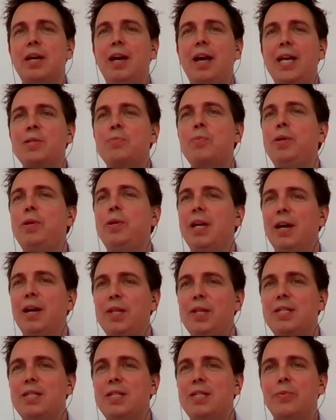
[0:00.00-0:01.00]
As we
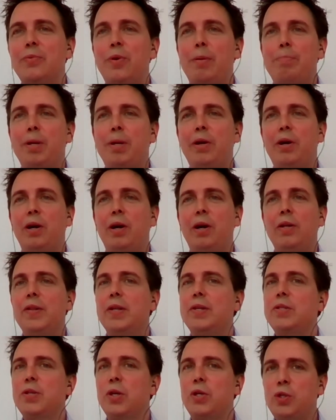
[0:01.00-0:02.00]
know, this is a
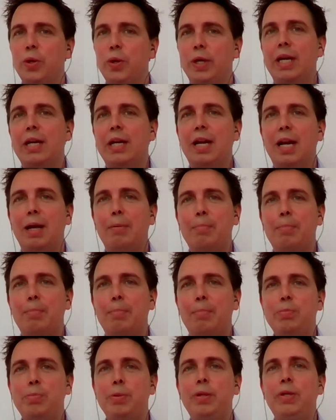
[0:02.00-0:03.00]
webinar that's a joint
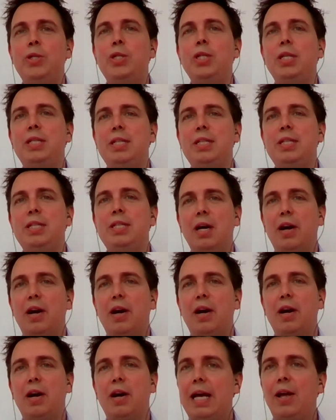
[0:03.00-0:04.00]
collaboration between GTR
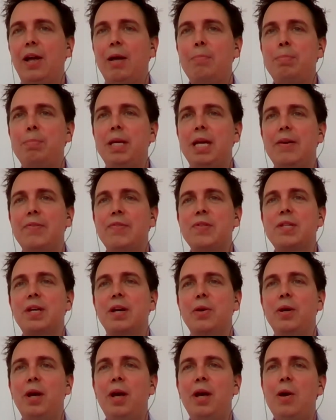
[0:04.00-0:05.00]
and LIBF,
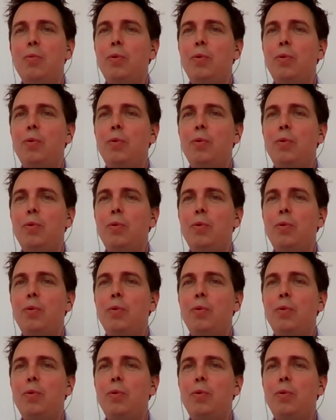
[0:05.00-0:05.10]
so